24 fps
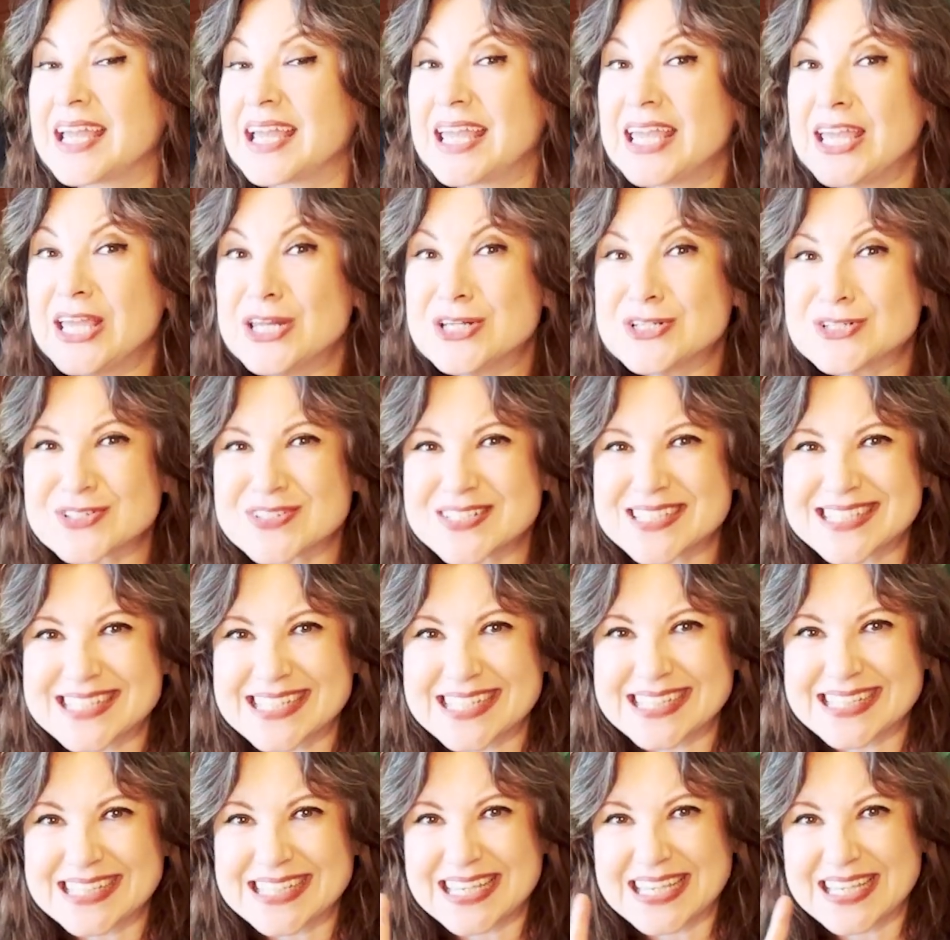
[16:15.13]

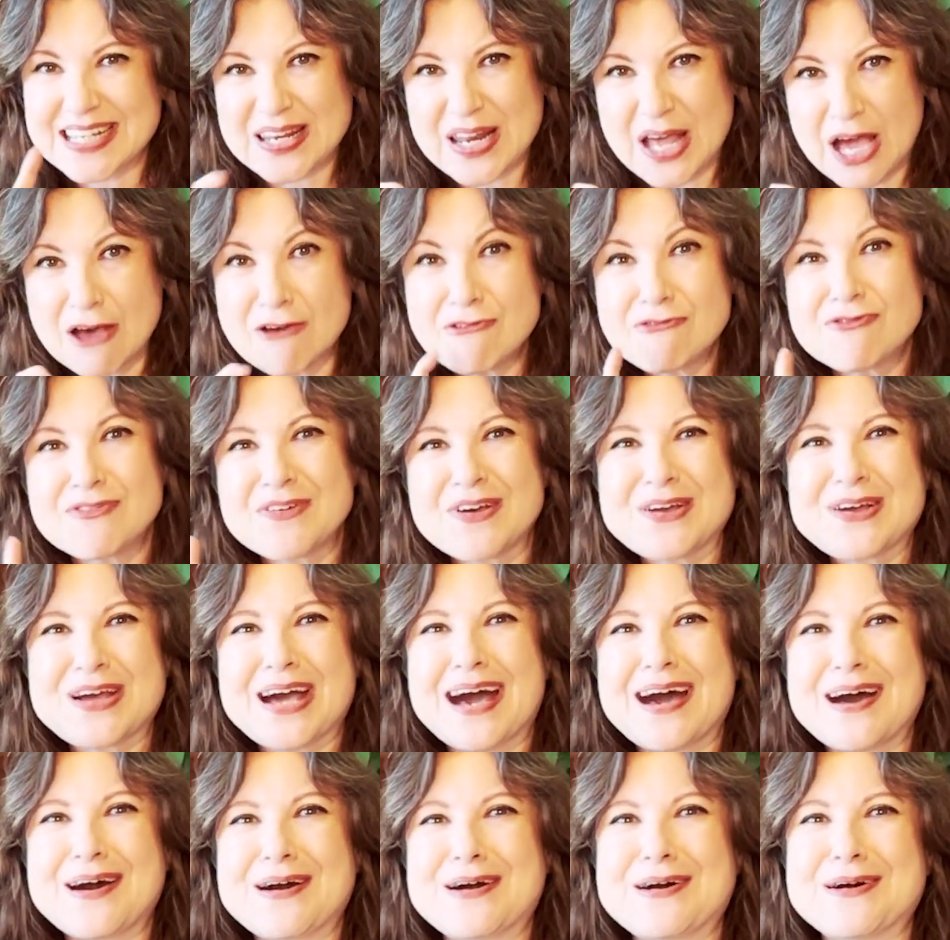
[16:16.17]
Interestingly enough,
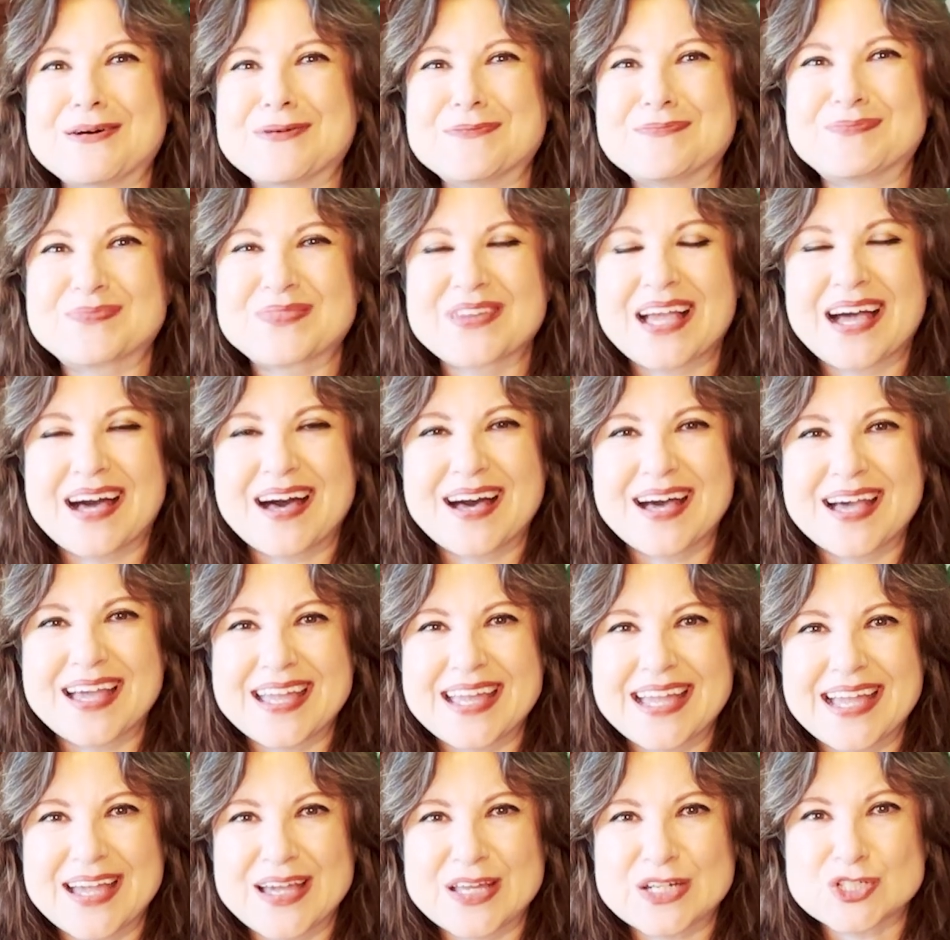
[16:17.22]
I
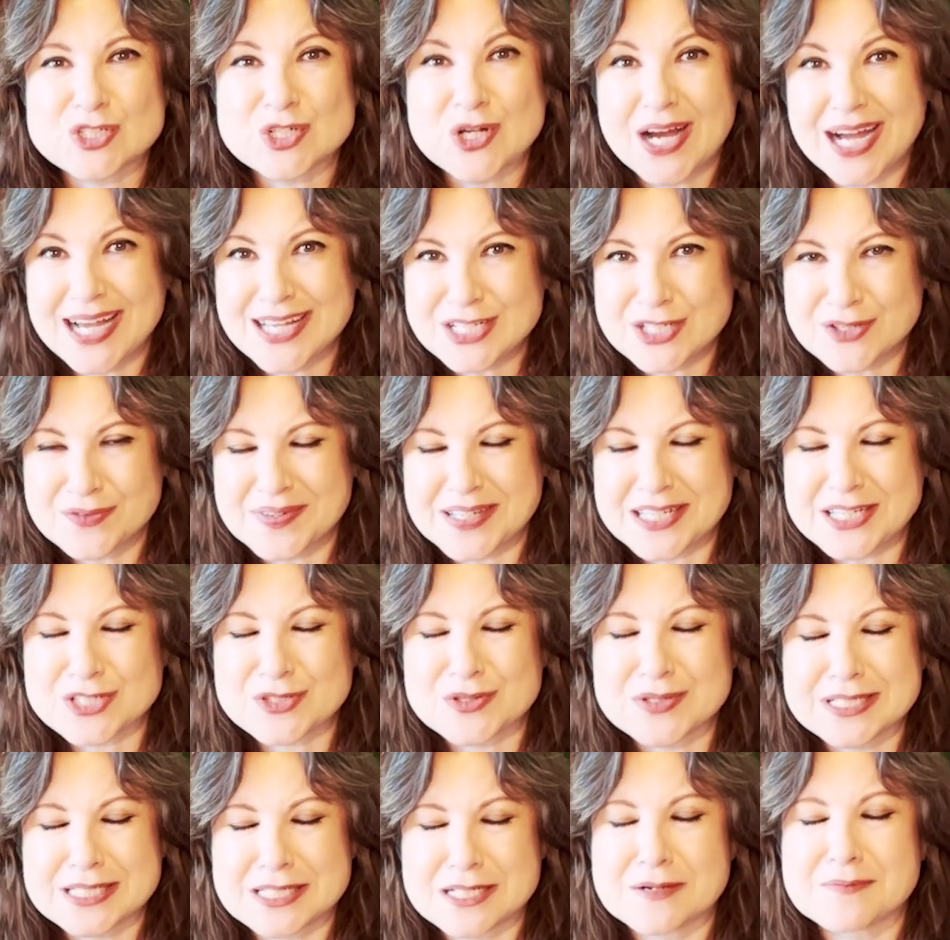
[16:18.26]
had tried to read
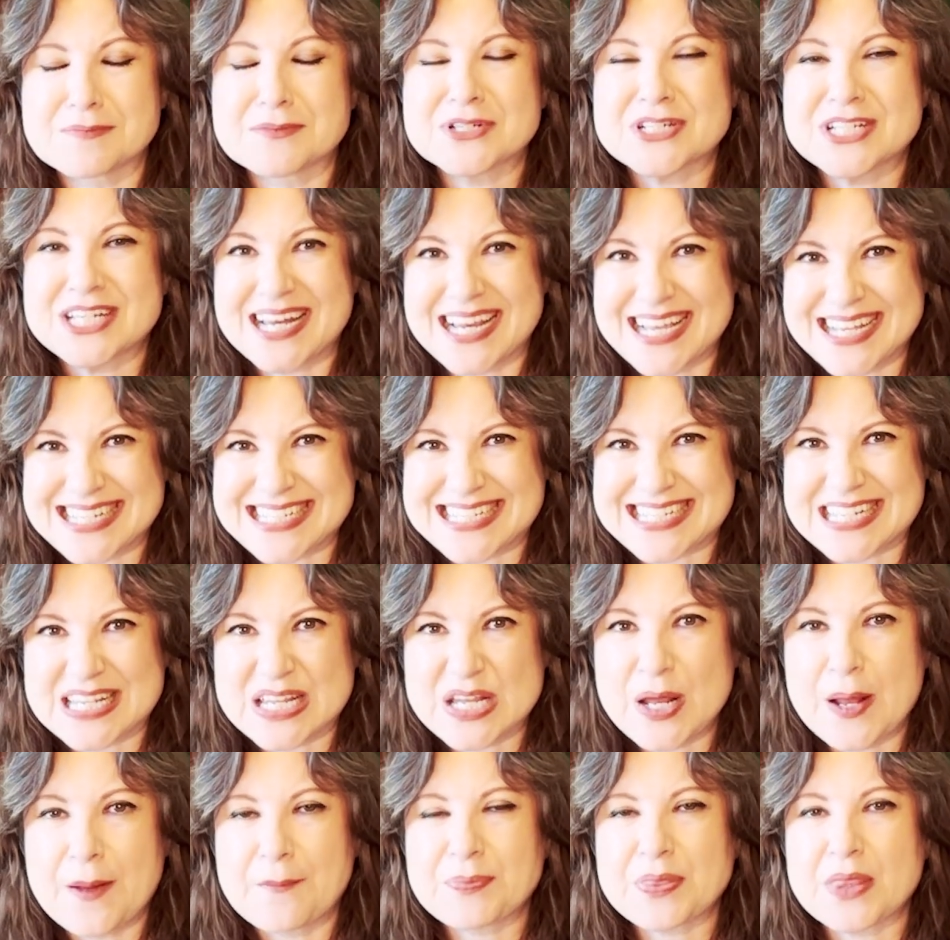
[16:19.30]
Tristram
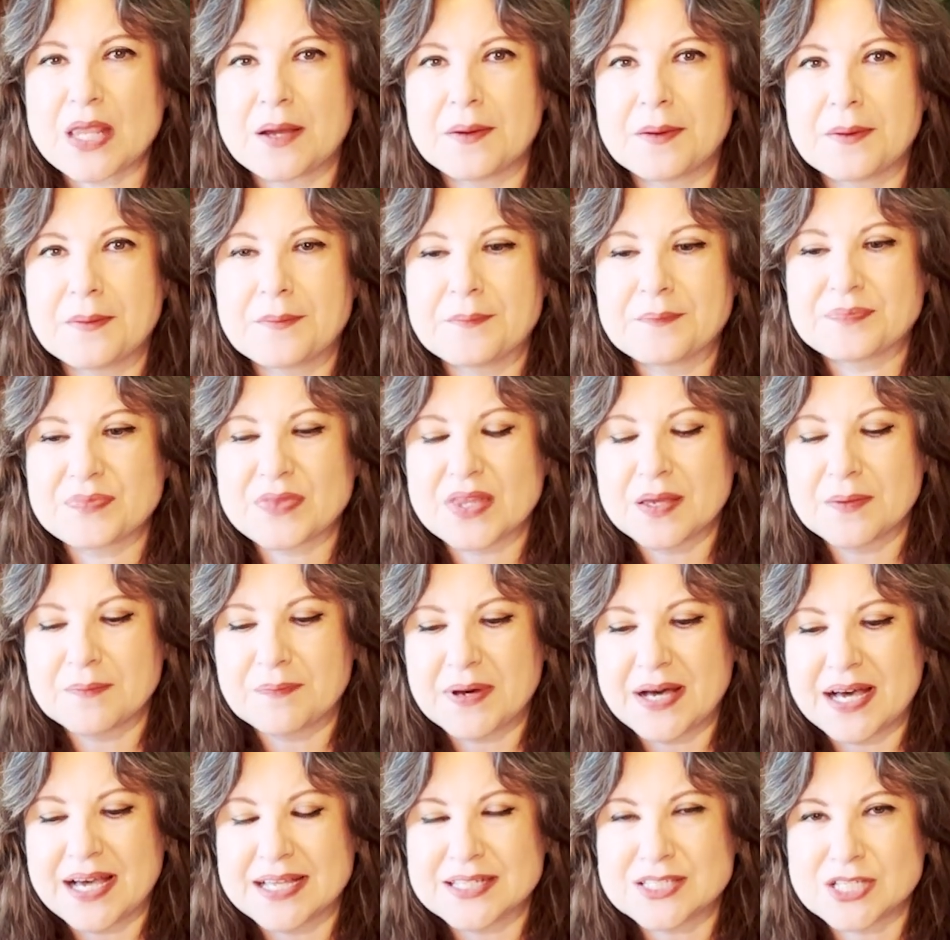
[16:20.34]
Shandy
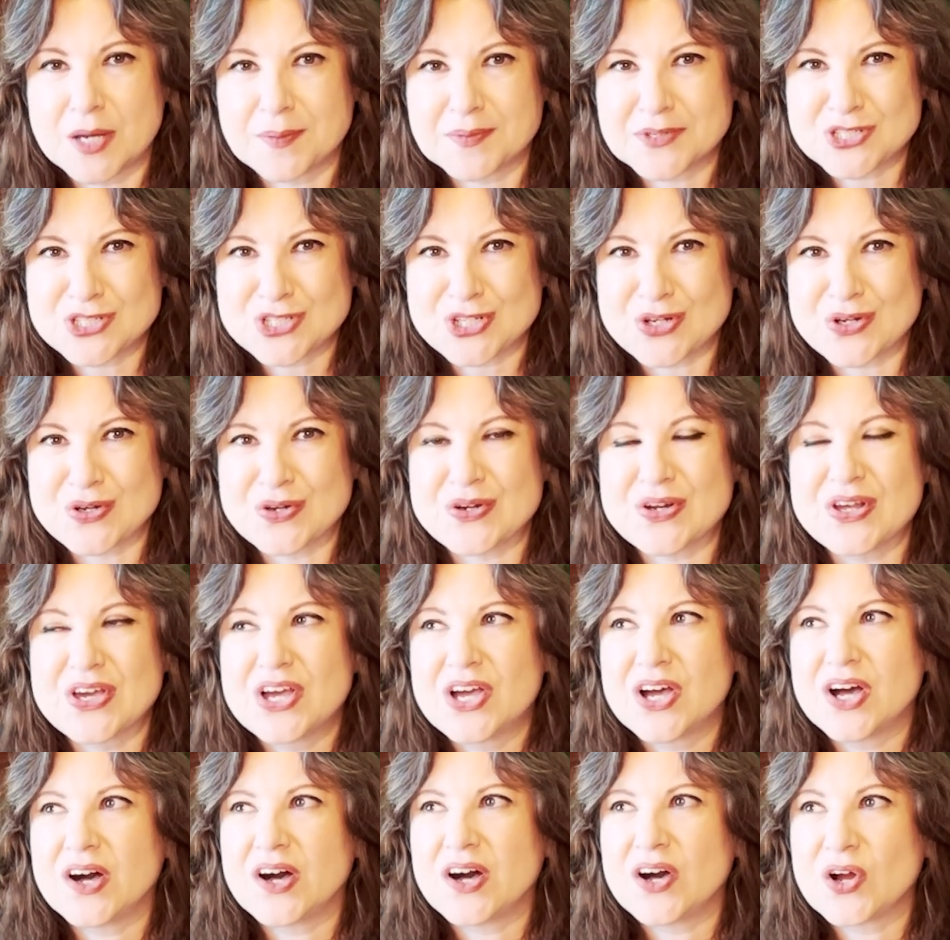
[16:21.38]
by Thomas Sterne
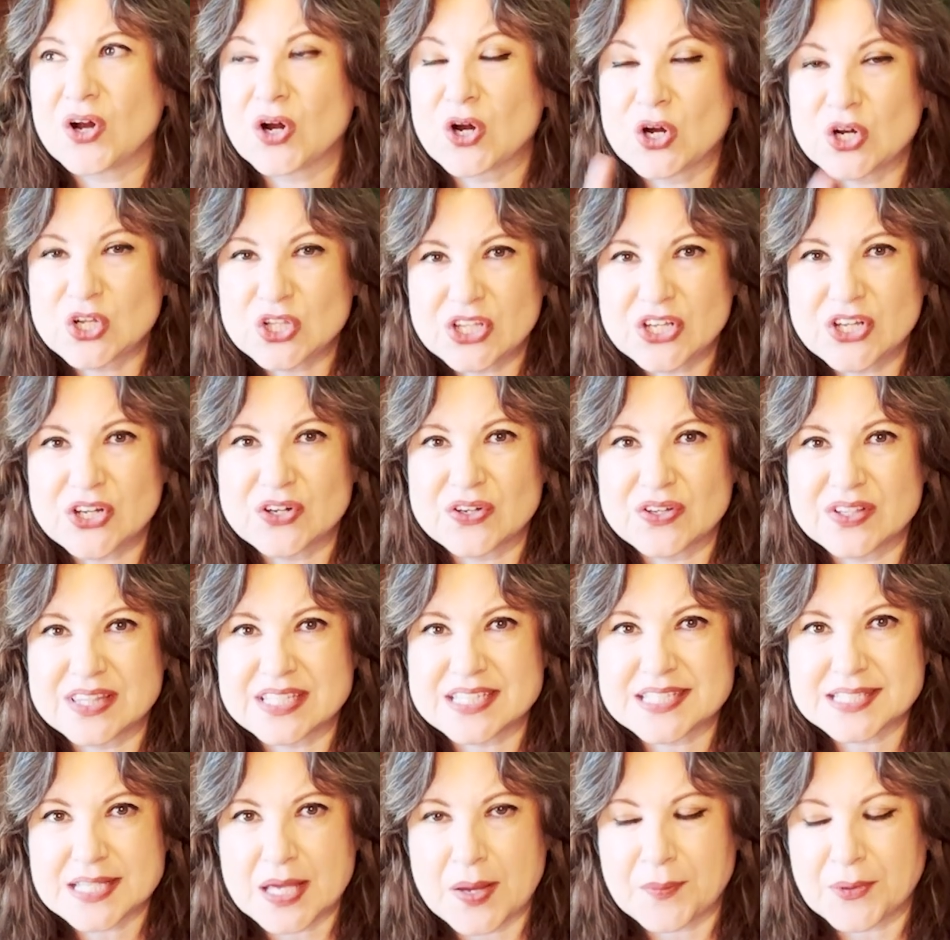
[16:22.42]
earlier in the
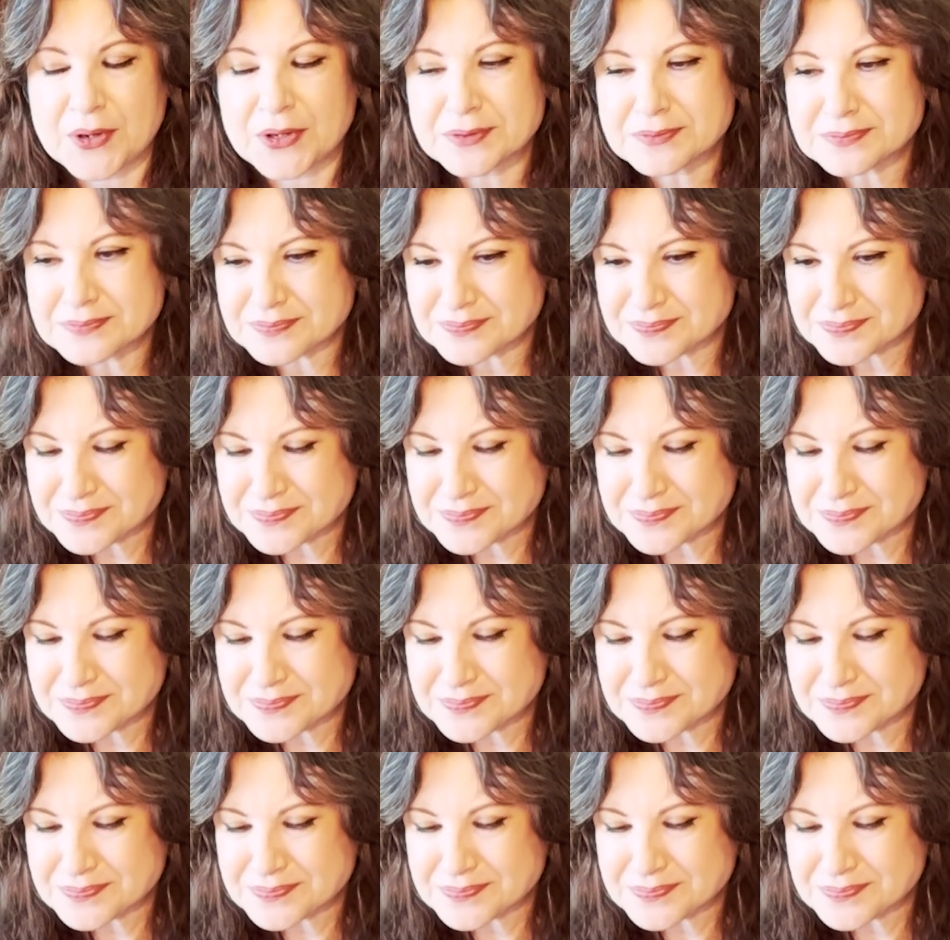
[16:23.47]
summer